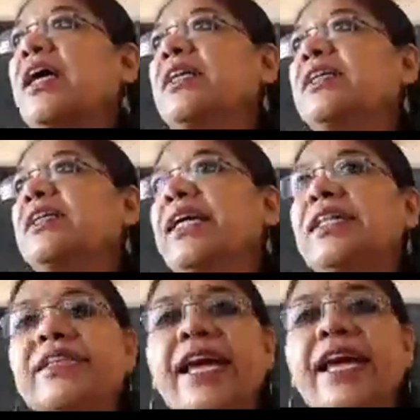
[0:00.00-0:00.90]
and
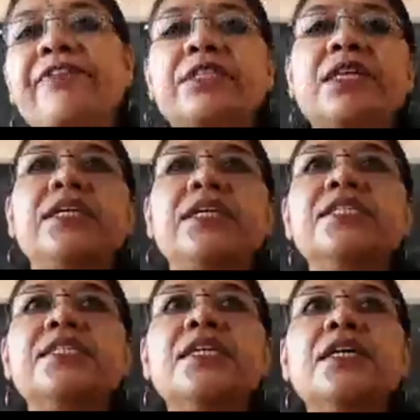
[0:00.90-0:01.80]
healthcare
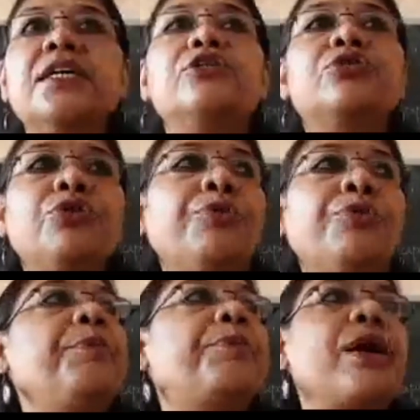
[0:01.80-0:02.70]
facilities
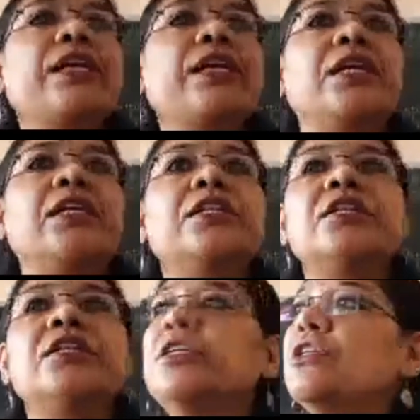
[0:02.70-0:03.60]
should be
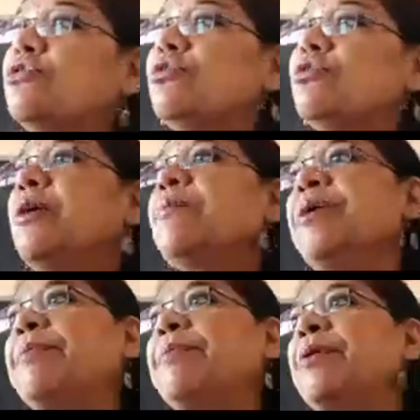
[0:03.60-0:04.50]
provided to the
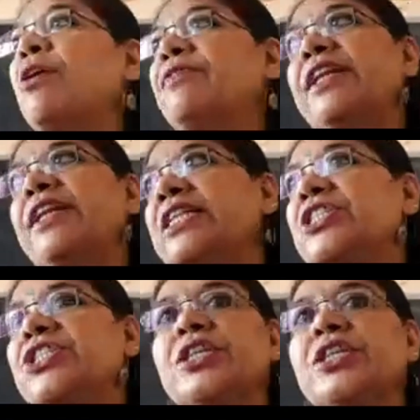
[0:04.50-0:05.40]
people of the
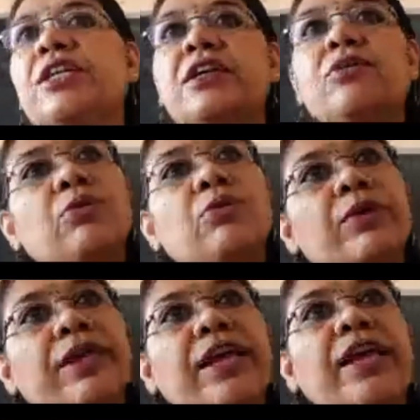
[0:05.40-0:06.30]
nation.
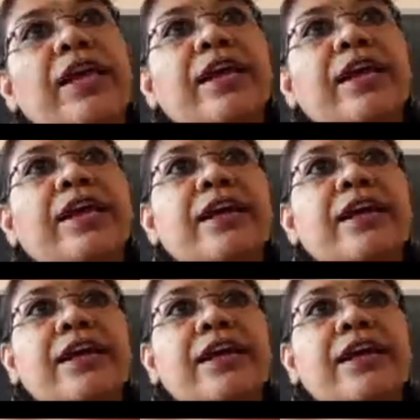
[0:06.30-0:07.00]
Okay,